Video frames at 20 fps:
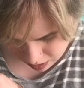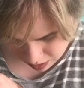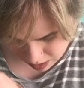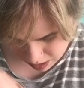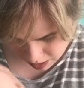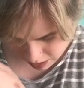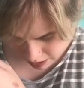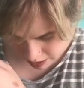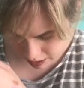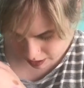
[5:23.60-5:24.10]

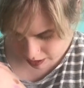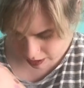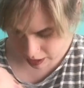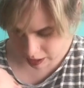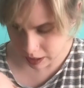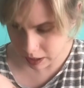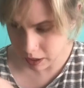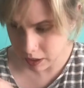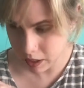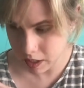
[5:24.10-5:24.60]
Okay, yeah,
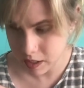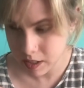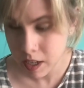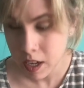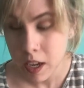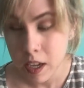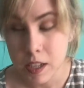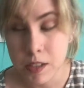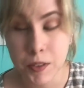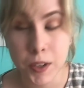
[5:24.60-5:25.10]
there it is.
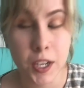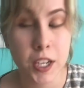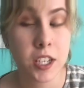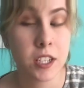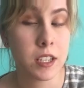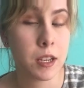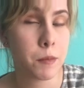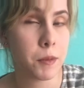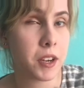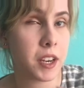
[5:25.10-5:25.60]
It's very
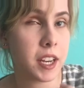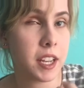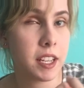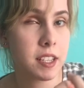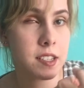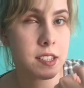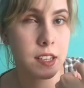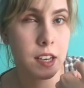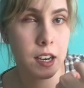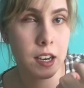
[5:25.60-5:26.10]
shimmery.
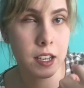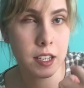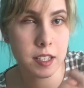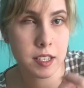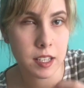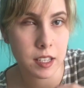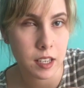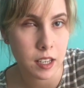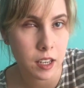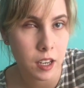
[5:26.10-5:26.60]
It's
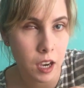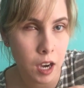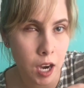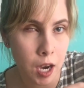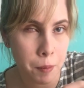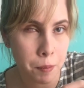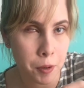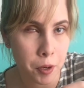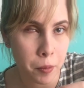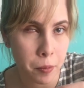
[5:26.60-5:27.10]
like a
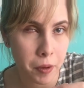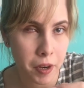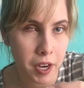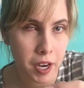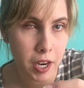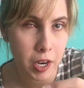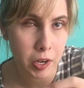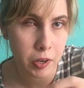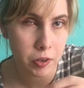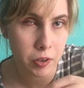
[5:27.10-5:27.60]
copper
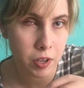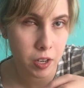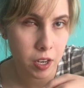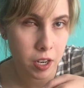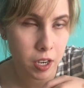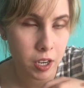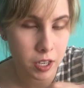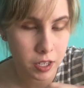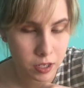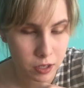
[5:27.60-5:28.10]
brown.
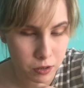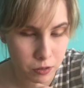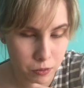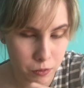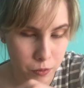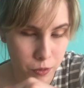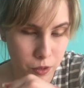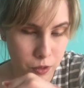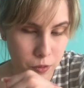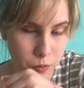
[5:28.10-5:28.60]
No,
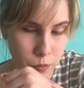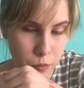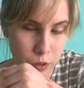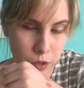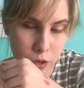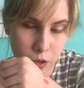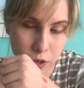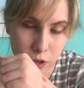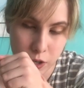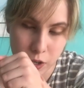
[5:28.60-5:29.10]
what
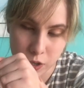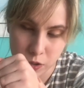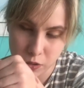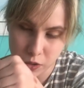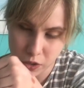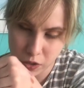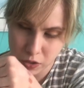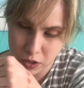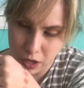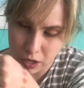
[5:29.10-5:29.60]
are you?
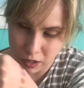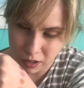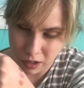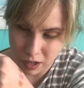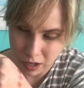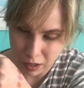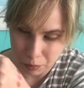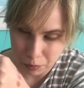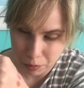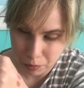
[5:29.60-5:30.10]
You're not a
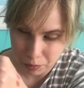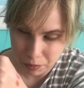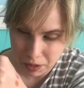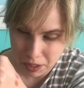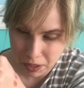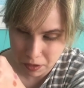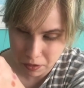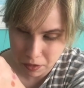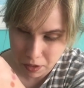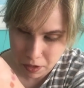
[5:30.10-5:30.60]
copper
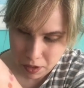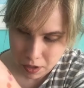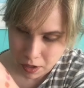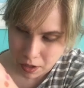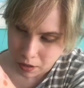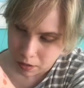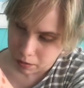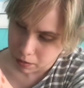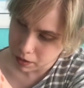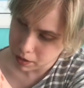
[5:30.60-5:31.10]
brown.
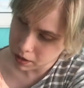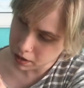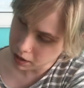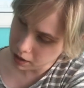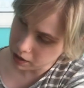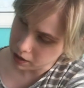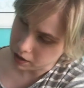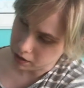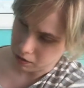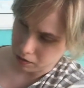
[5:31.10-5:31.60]
What
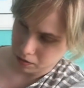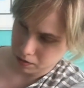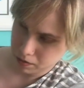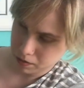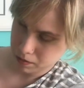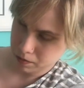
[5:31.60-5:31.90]
are you?